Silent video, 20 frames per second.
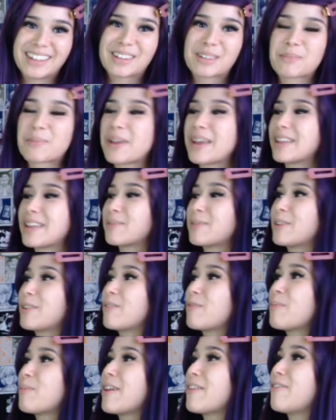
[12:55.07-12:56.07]
This plant's one
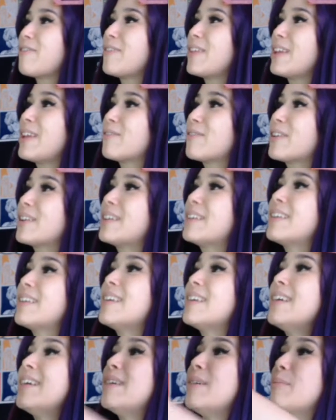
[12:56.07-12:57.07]
of my favorite
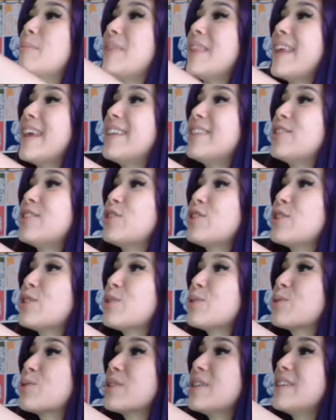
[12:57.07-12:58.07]
plant
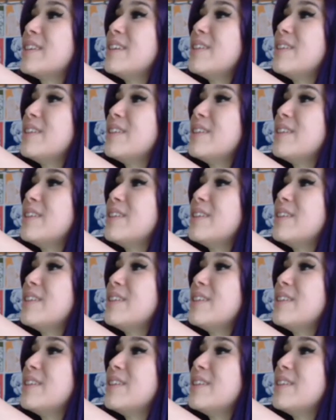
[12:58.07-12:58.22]
children,